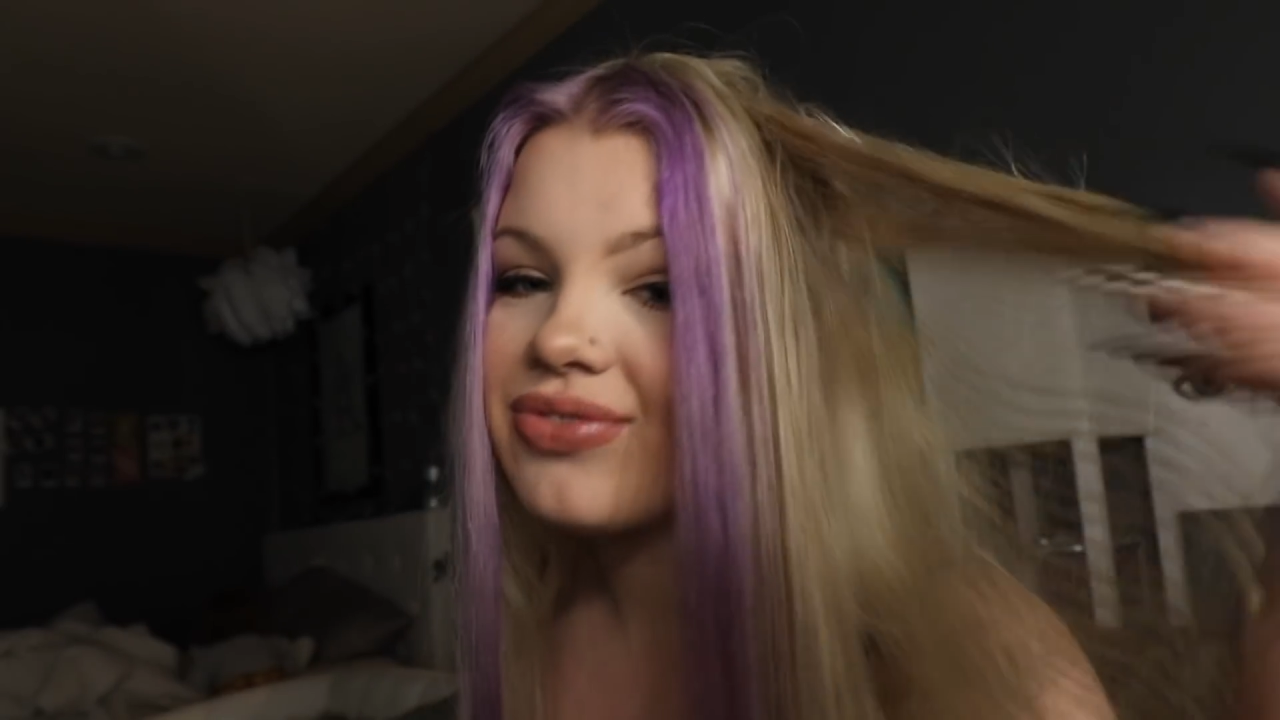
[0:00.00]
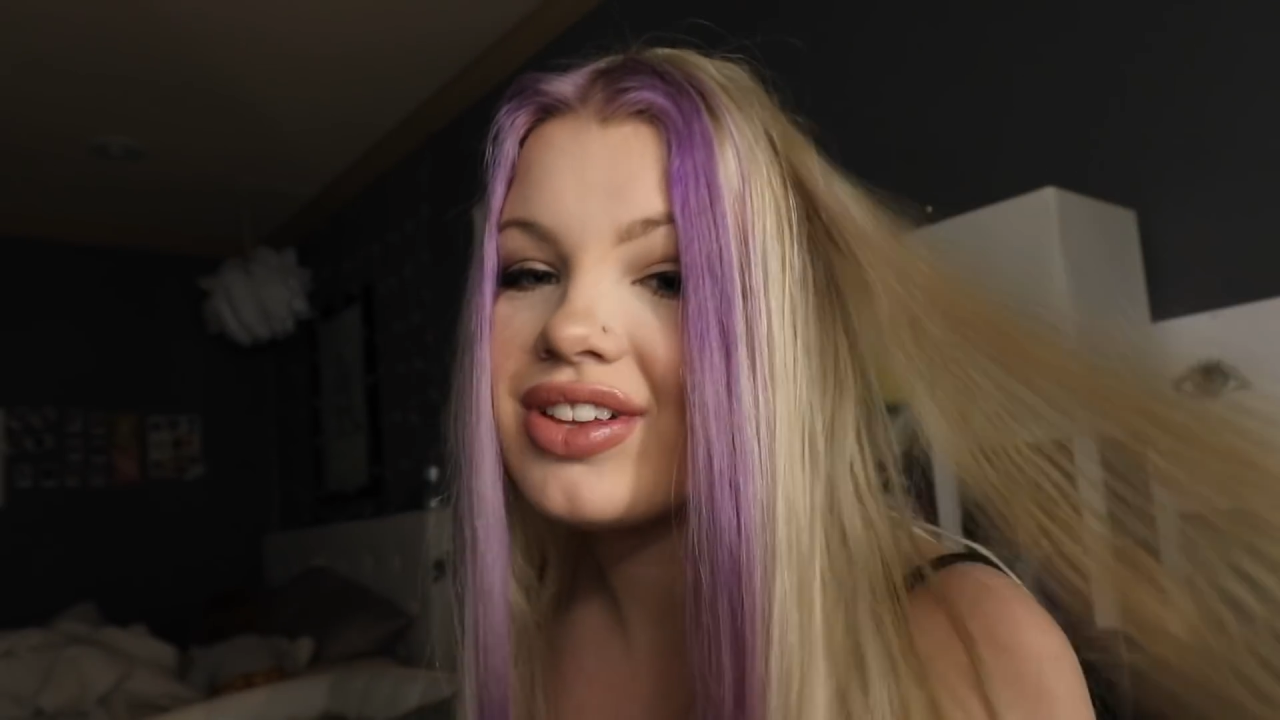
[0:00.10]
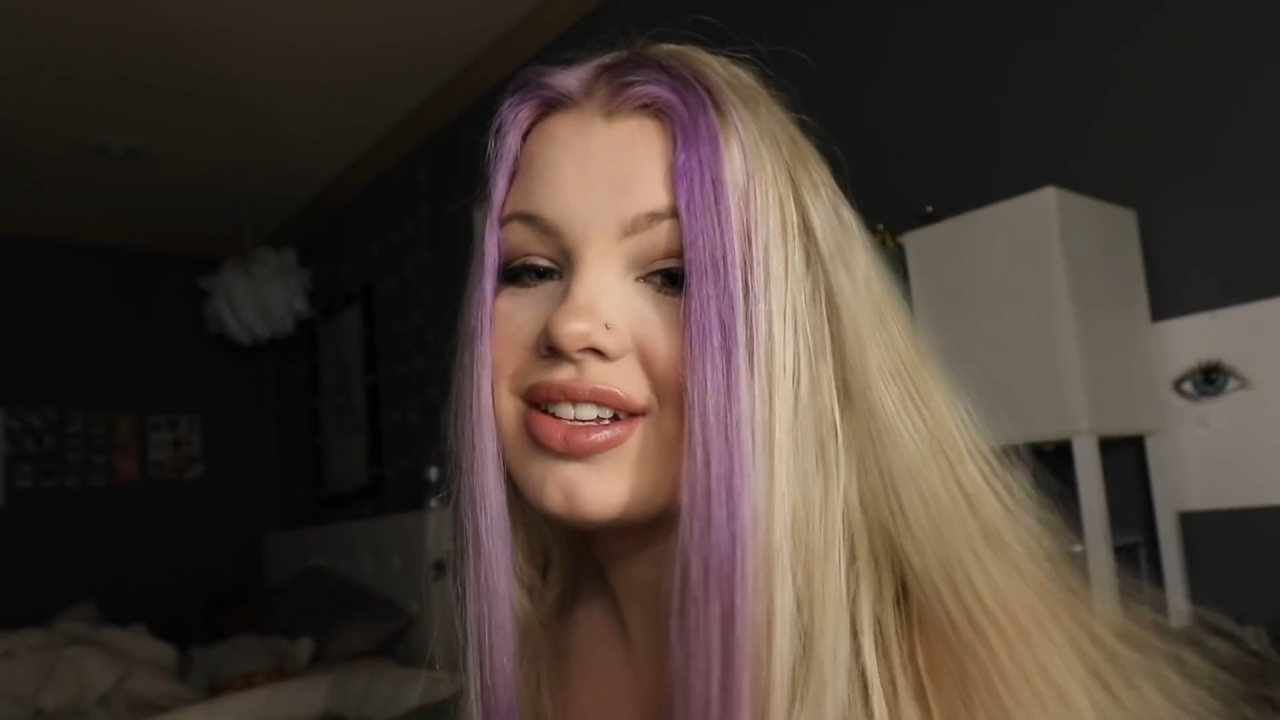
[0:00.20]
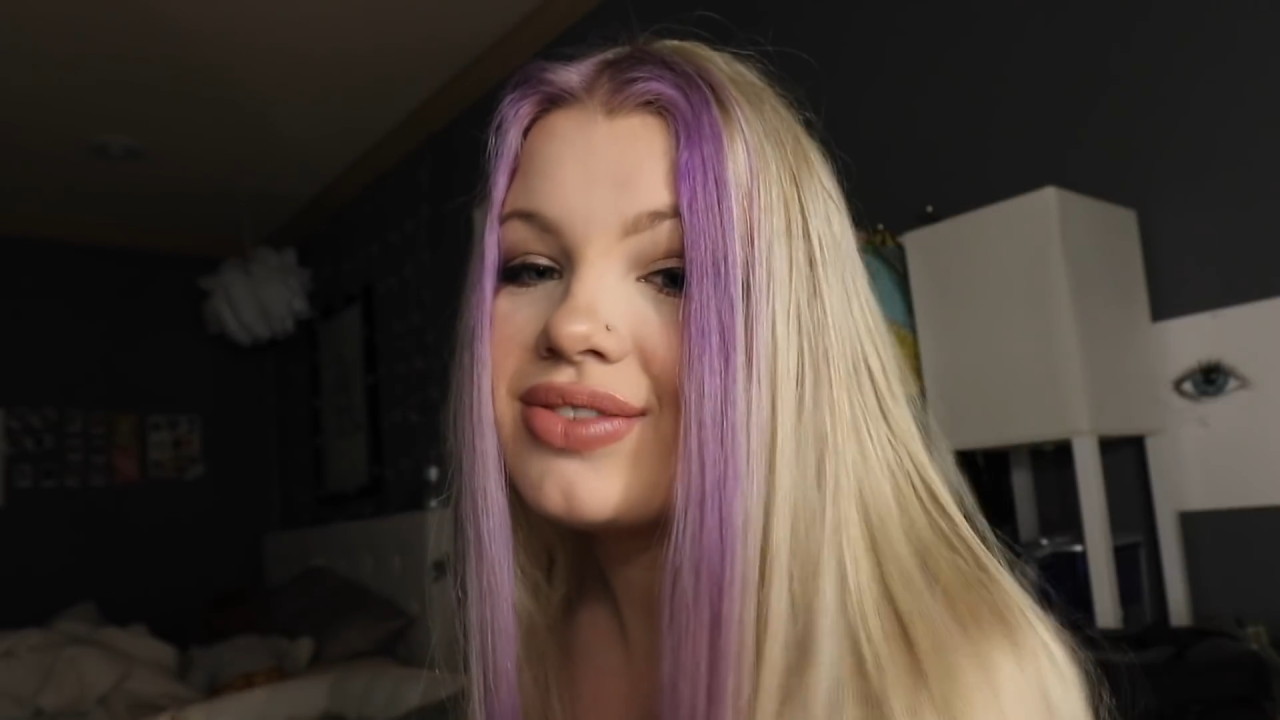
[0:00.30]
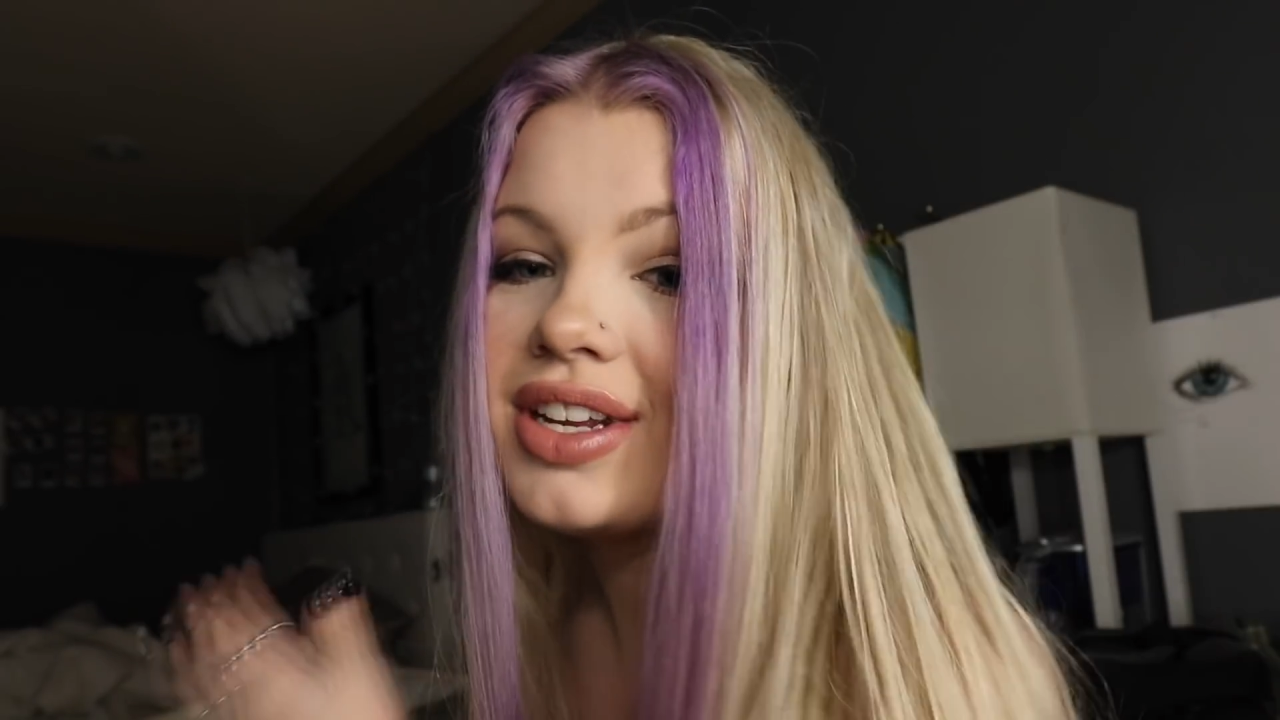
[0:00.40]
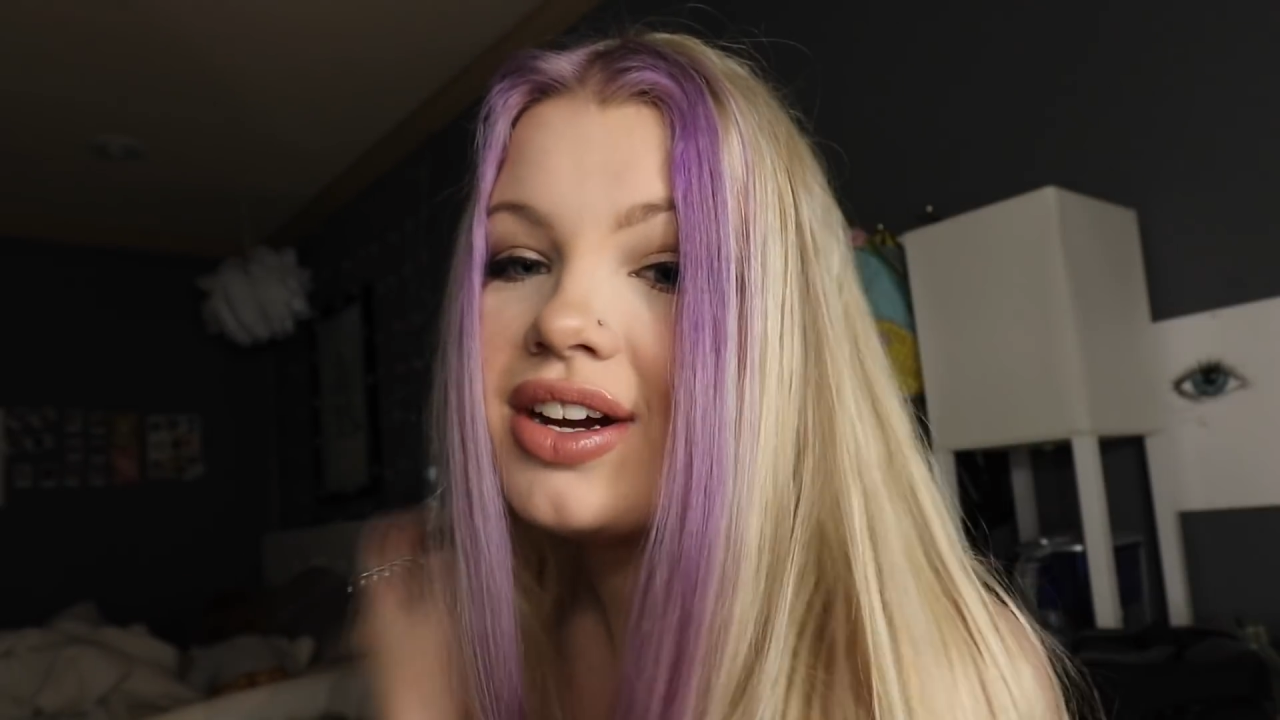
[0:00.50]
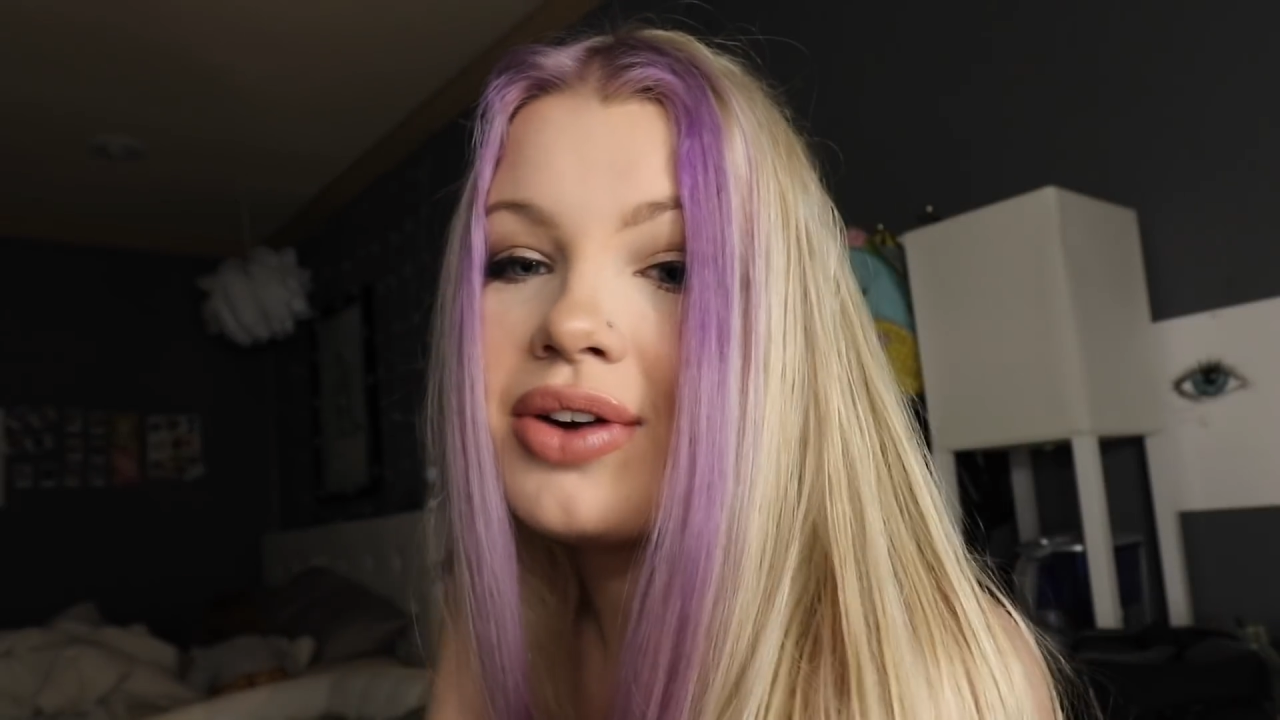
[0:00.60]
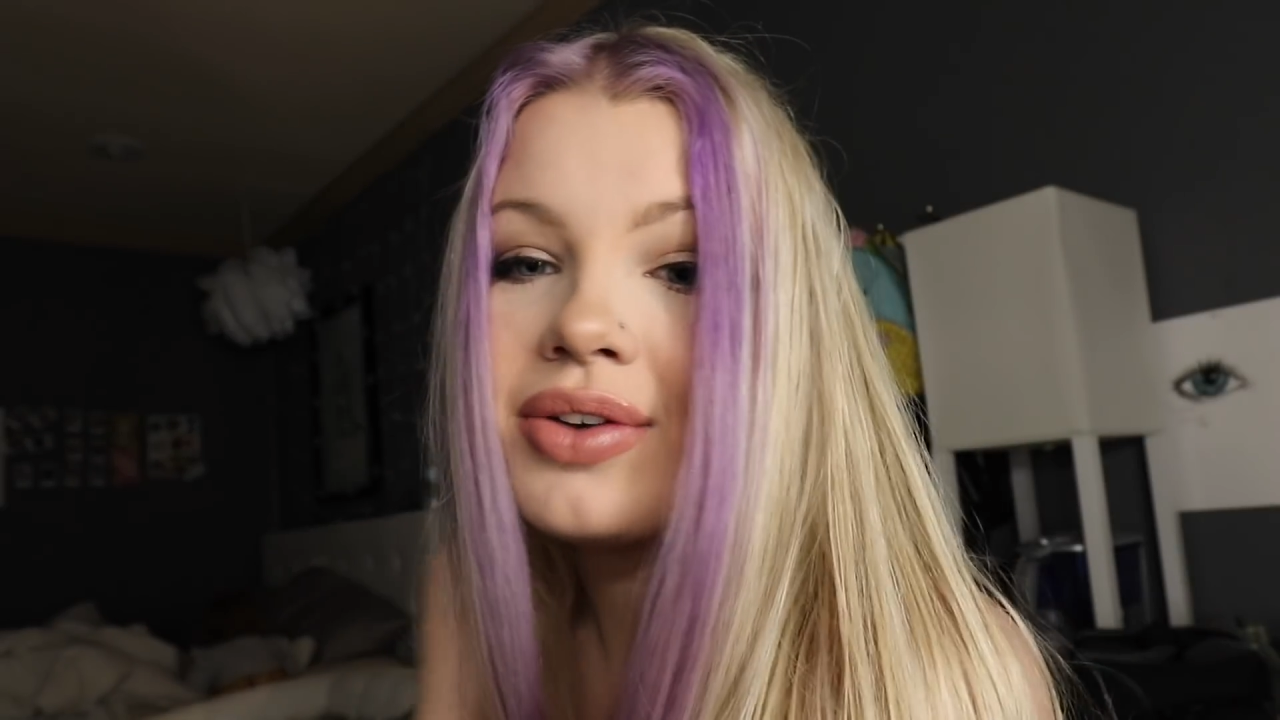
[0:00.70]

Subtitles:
for this video.